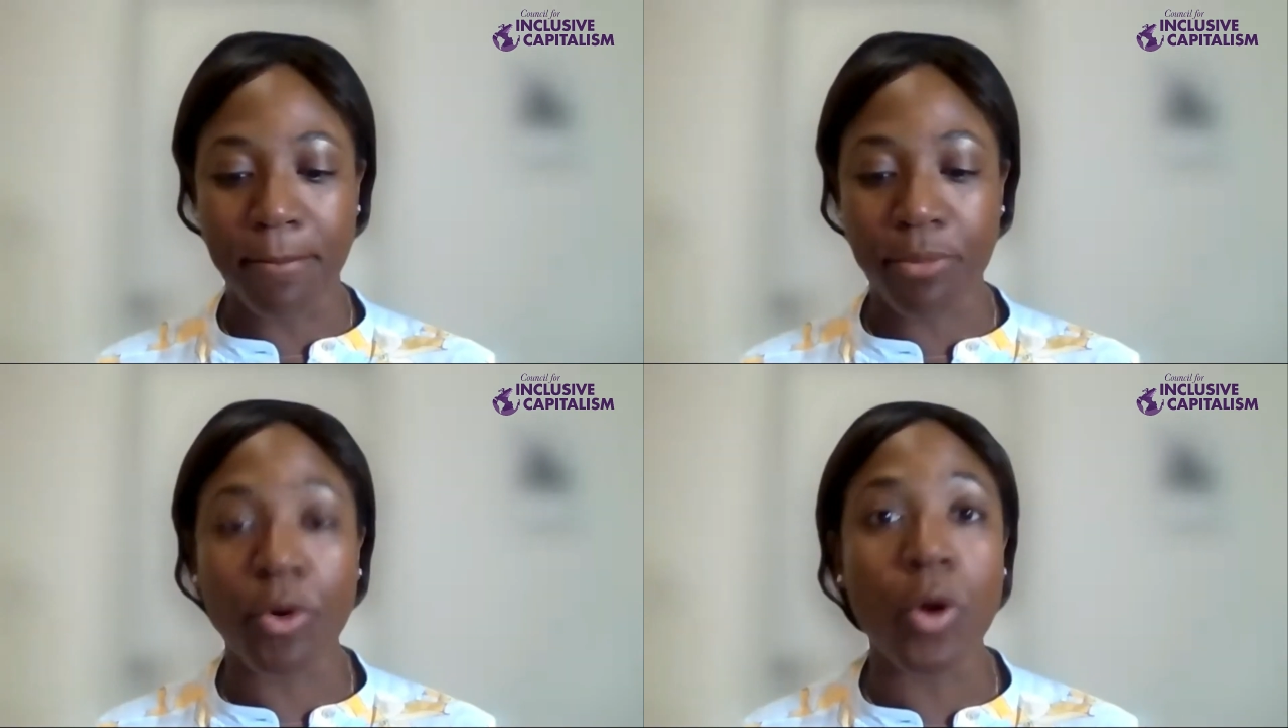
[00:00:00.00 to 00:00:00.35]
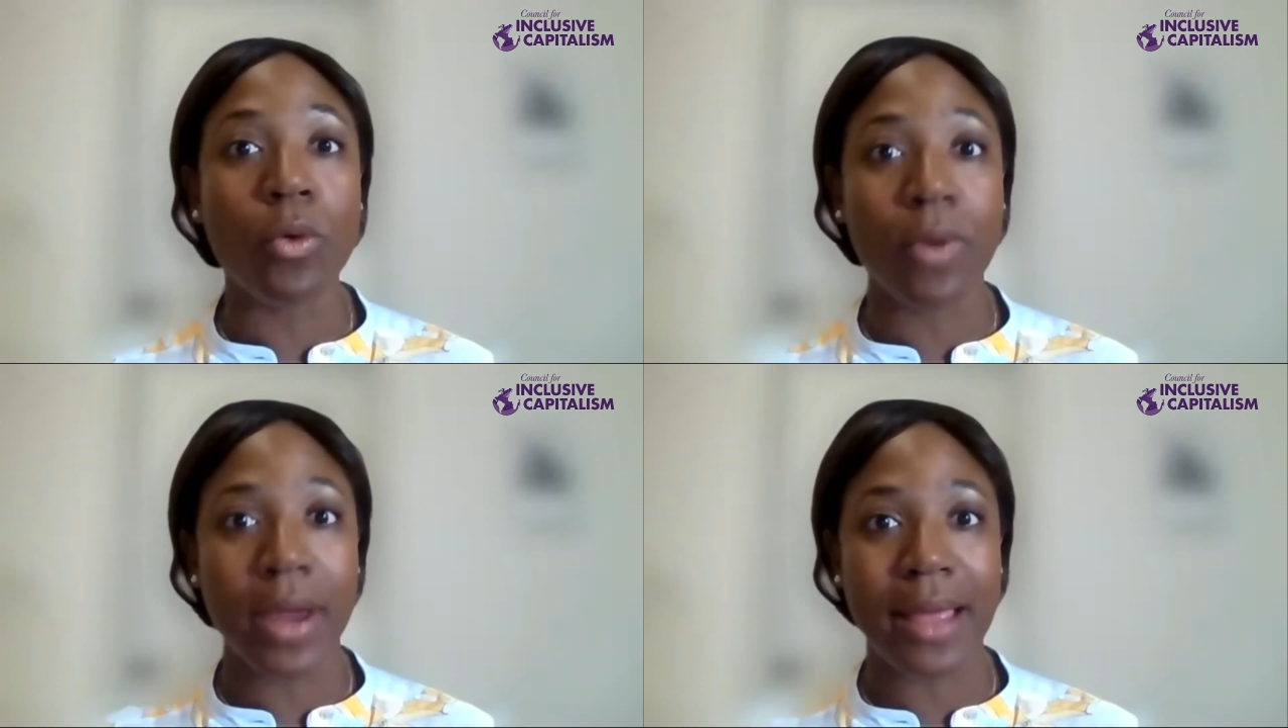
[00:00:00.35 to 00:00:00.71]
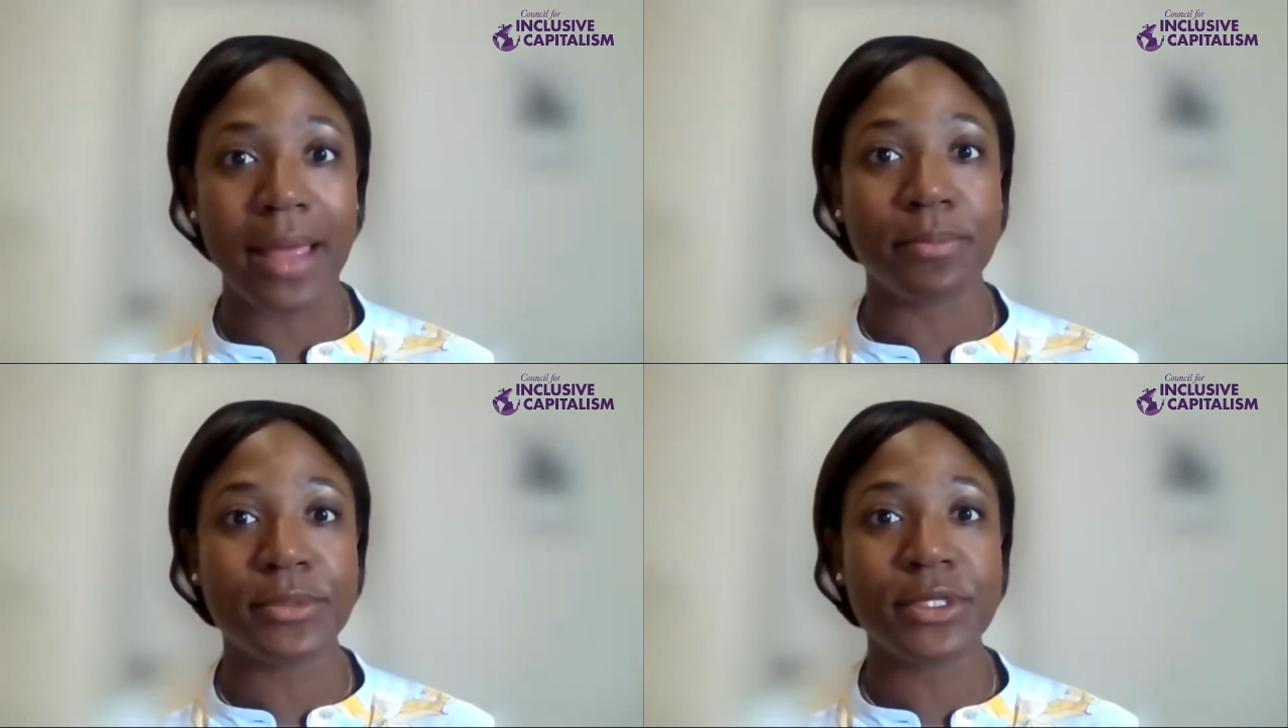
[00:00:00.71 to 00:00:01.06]

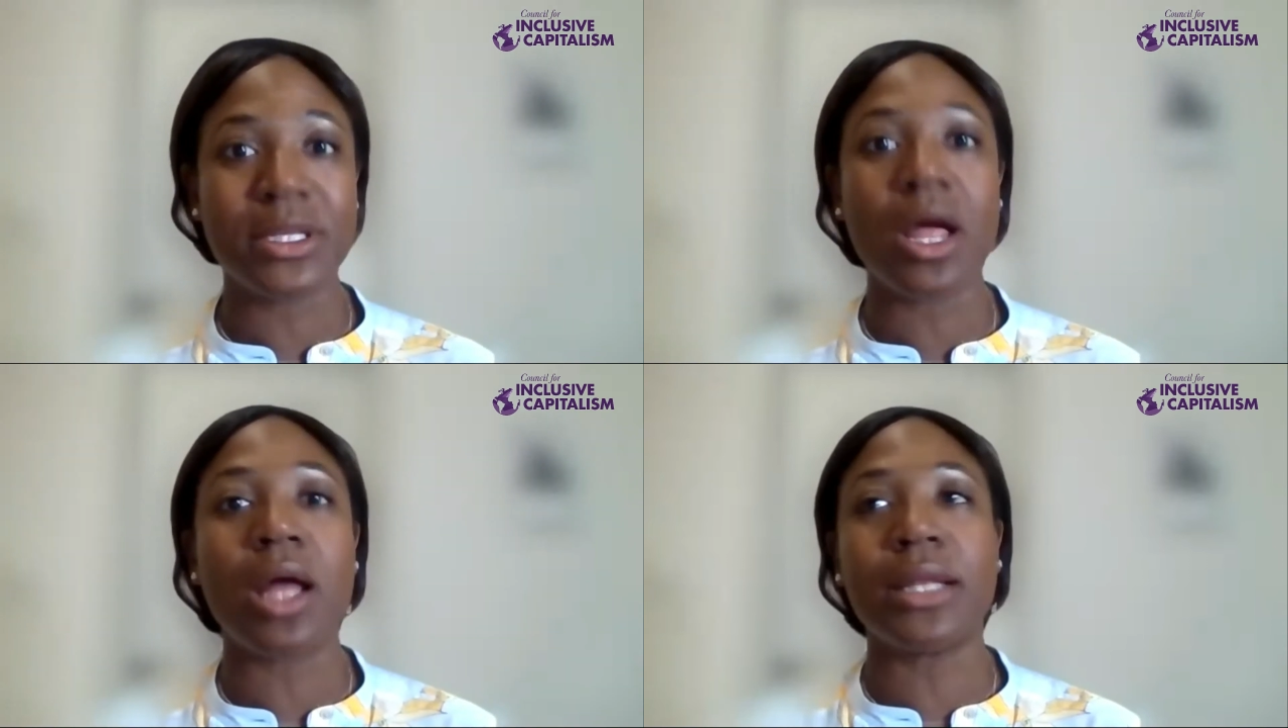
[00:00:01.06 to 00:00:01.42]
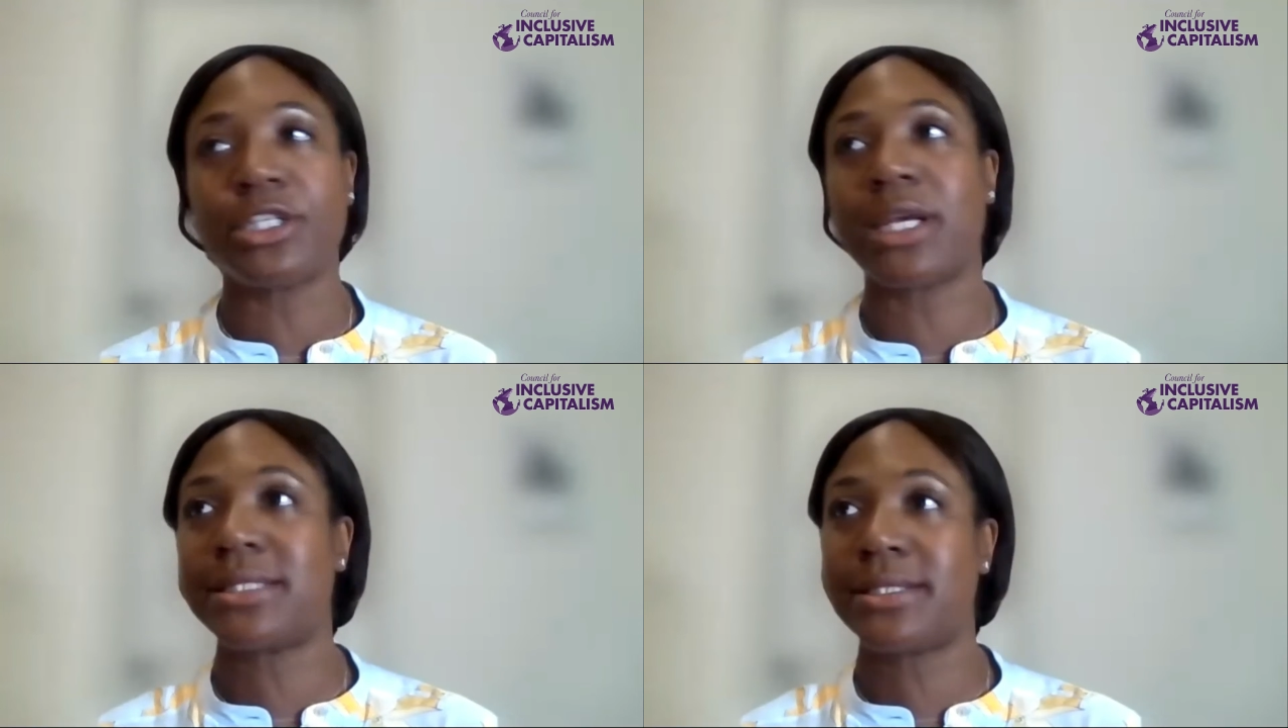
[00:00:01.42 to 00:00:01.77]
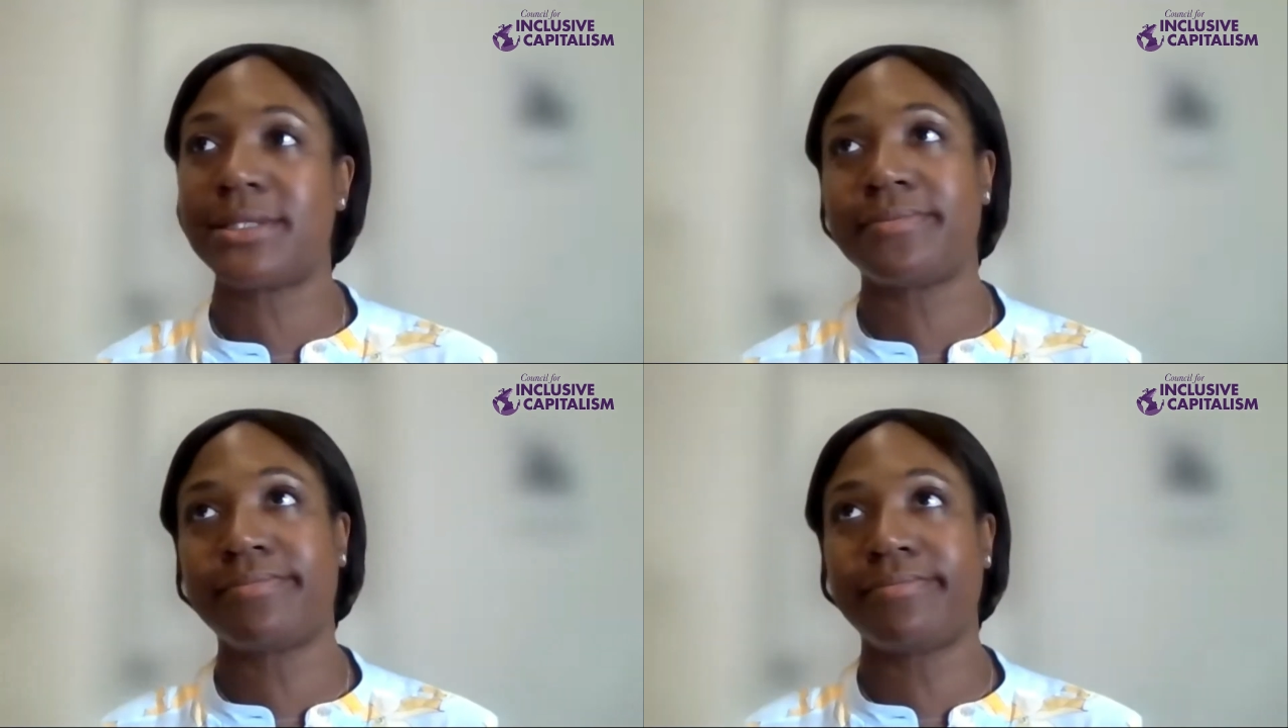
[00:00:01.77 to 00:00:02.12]
programs, not
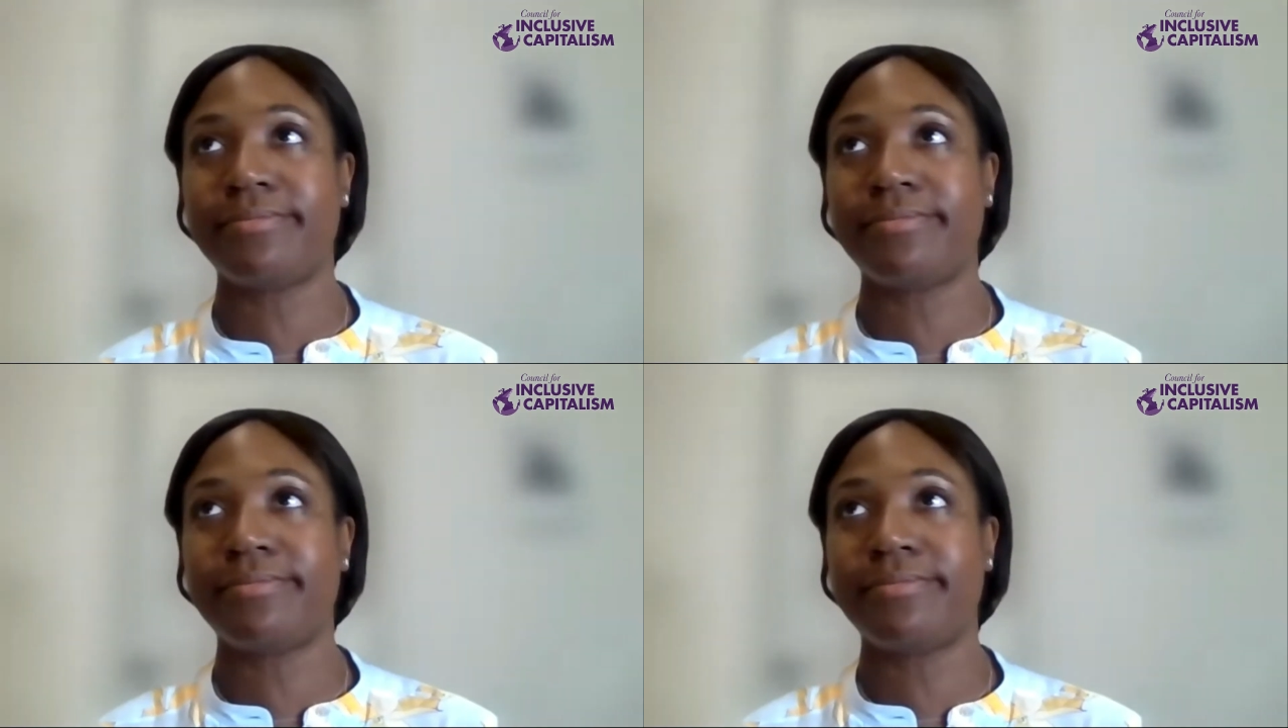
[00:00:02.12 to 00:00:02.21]
just